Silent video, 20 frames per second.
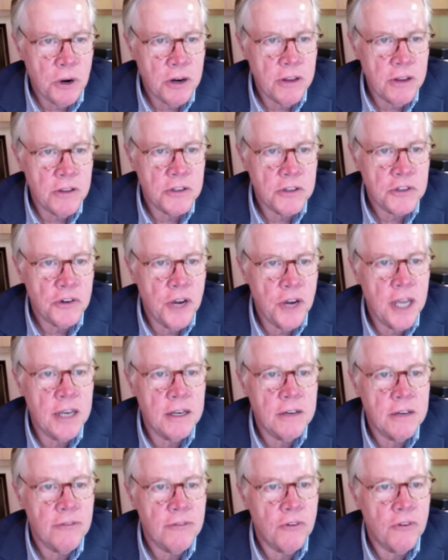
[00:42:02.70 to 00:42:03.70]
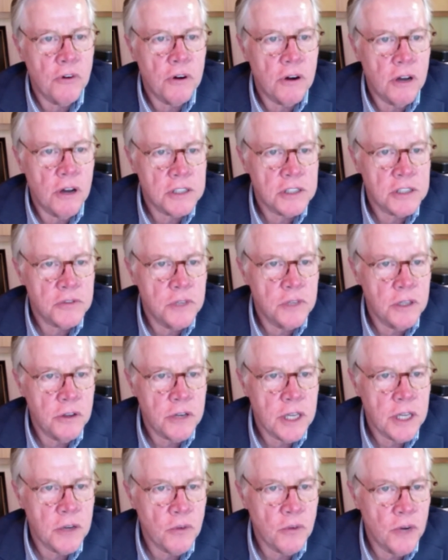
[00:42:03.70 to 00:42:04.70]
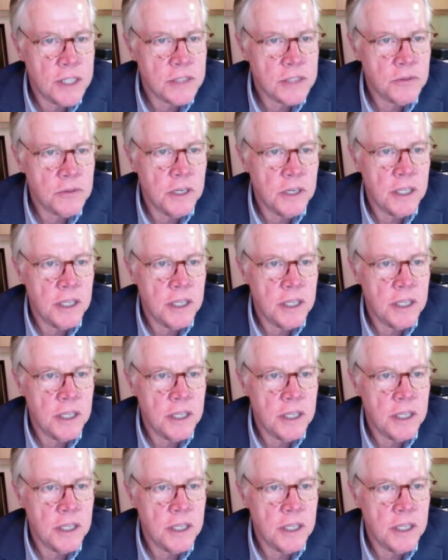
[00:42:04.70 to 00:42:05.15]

of the trend for Austria looking westward,